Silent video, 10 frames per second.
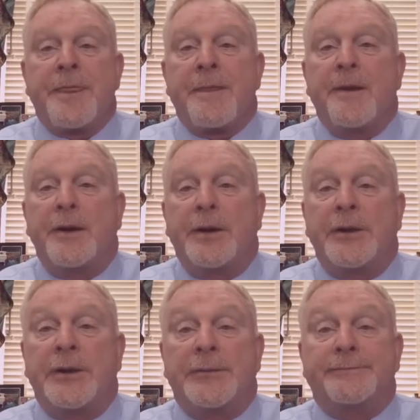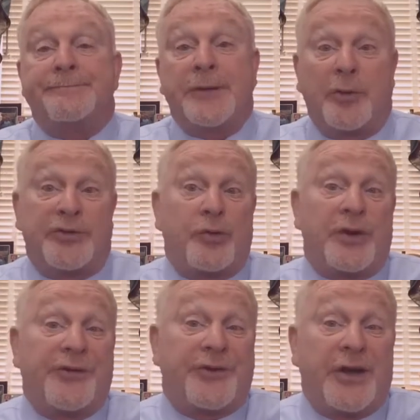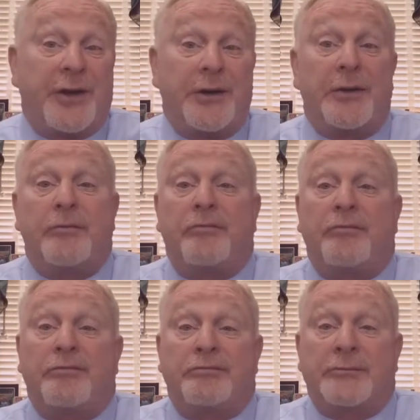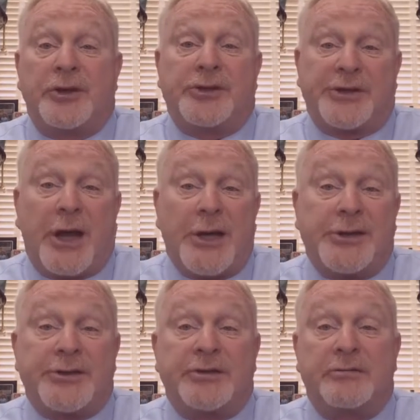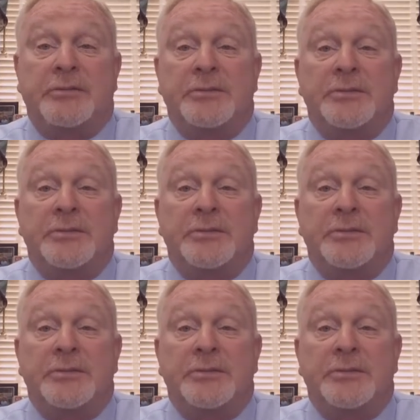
That was well stated and concise, and